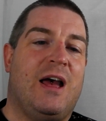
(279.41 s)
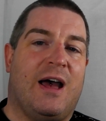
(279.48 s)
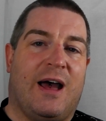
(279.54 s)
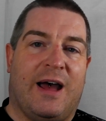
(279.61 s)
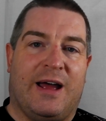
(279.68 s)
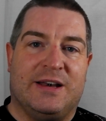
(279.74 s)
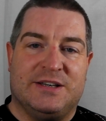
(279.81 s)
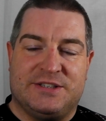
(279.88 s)

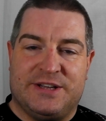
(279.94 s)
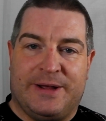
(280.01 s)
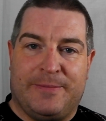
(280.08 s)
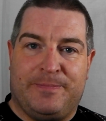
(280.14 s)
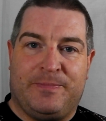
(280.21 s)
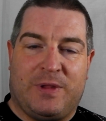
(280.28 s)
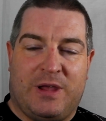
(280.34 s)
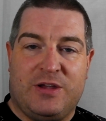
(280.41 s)
and
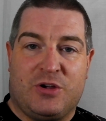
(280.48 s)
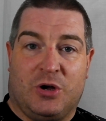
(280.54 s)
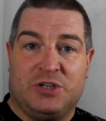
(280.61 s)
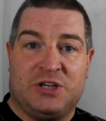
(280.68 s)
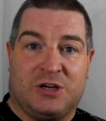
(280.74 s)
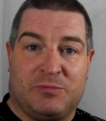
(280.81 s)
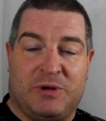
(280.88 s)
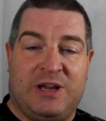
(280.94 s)
um, he
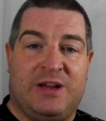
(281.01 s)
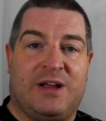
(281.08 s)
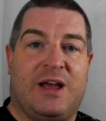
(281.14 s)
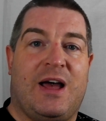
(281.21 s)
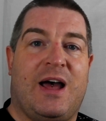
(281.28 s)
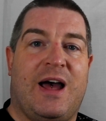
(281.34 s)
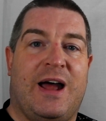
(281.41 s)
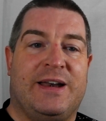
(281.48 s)
contacted me
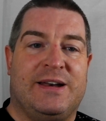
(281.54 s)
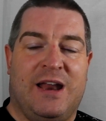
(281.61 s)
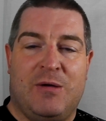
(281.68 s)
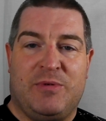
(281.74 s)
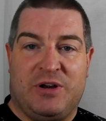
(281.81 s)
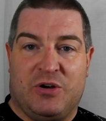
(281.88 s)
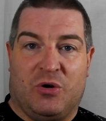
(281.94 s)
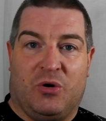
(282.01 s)
and he let
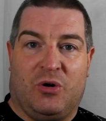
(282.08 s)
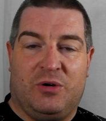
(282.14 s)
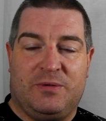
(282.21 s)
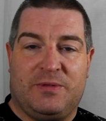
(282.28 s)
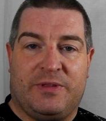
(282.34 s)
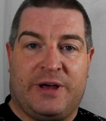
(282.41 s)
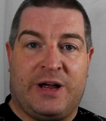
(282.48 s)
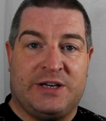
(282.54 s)
me know
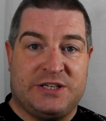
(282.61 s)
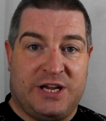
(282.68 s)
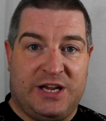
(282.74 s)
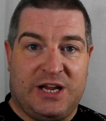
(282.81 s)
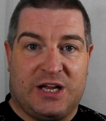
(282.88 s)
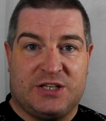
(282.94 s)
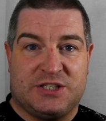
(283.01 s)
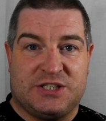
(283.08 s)
that he
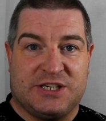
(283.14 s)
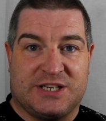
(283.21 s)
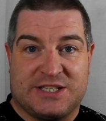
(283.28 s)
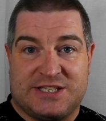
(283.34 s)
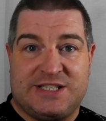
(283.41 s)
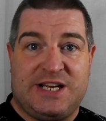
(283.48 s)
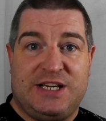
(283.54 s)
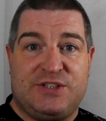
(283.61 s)
had
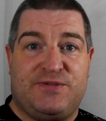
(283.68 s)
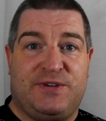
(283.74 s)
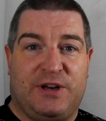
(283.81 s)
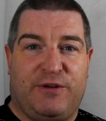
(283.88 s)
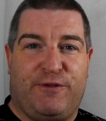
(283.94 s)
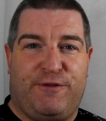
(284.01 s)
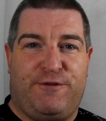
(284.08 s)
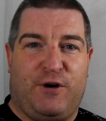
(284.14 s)

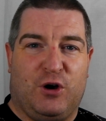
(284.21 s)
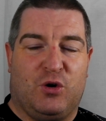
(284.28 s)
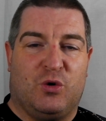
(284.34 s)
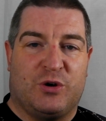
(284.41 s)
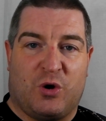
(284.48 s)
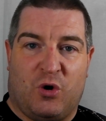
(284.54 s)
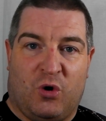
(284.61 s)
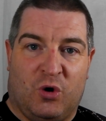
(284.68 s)
successfully
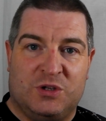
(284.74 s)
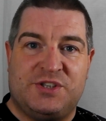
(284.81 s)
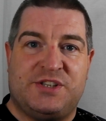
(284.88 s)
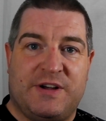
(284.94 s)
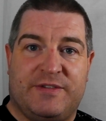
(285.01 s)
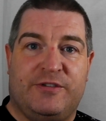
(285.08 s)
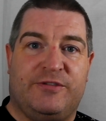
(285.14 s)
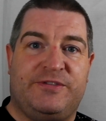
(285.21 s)
followed all
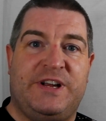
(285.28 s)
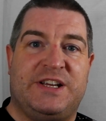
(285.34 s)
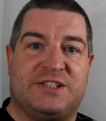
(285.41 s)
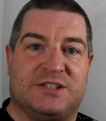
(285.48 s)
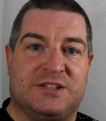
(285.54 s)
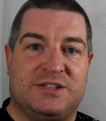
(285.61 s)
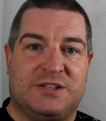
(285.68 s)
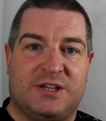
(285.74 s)
seven
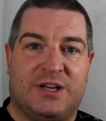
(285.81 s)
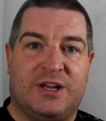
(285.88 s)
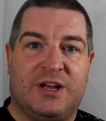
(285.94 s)
phases